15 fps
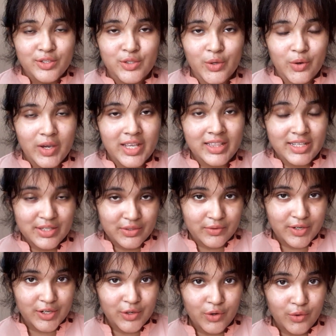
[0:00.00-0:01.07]
So in
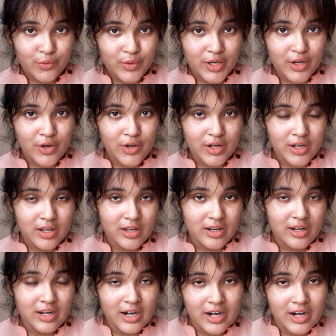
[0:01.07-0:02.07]
this video we are gonna